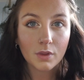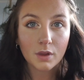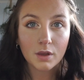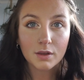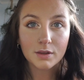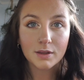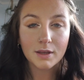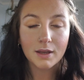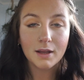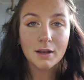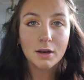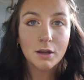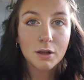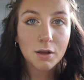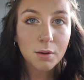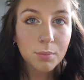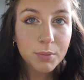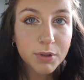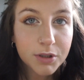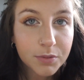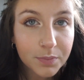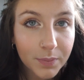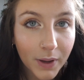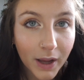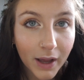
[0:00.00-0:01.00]
See, look how
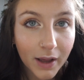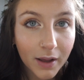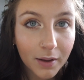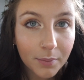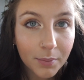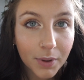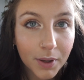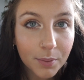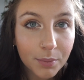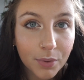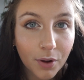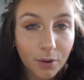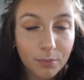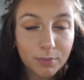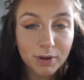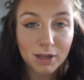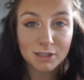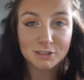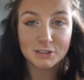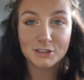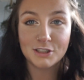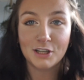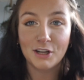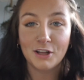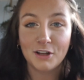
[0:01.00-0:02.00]
much better my bottom
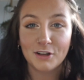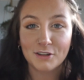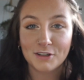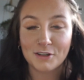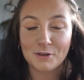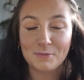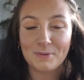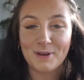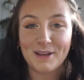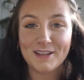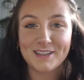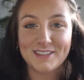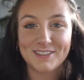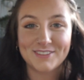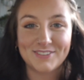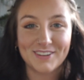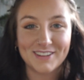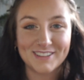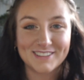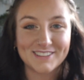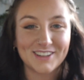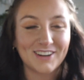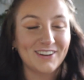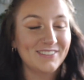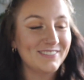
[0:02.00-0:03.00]
lashes look compared to my
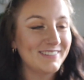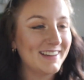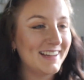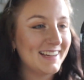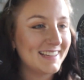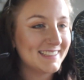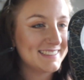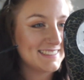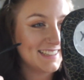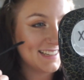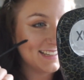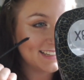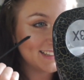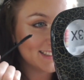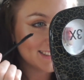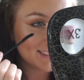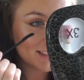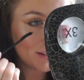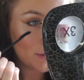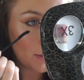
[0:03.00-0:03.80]
top lashes.